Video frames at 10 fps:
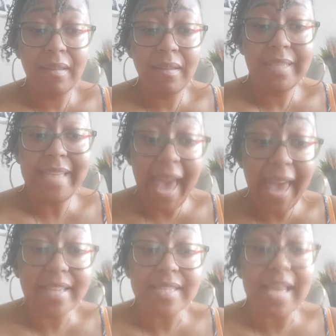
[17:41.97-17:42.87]

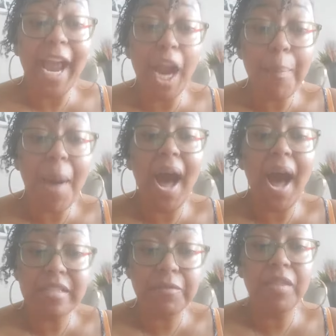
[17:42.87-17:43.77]
Yes,
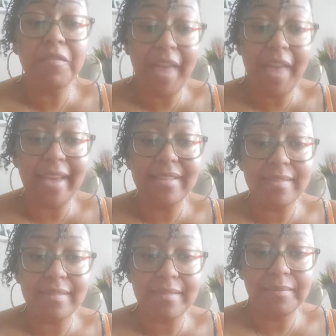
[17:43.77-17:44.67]
AirPods for the
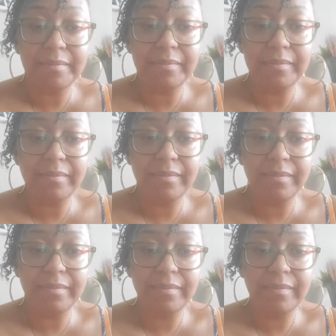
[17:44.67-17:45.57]
vax.
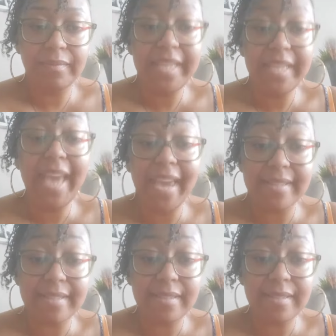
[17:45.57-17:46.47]

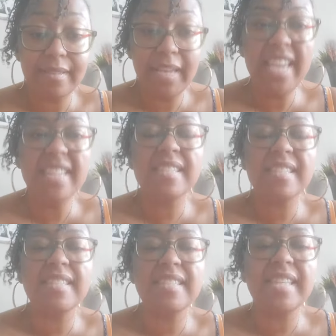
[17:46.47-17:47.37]
Yes, it's
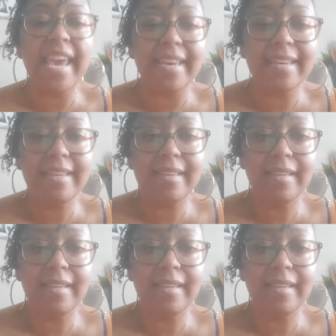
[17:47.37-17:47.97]
sick.